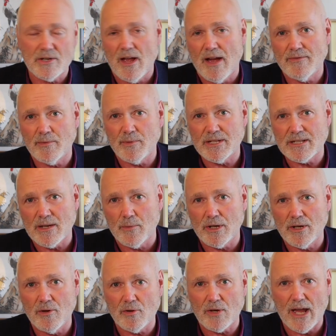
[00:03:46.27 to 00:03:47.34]
You have to be
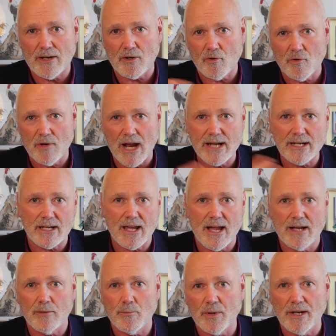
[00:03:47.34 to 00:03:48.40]
somebody who can create
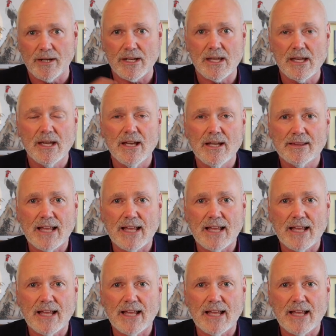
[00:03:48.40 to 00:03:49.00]
accountability.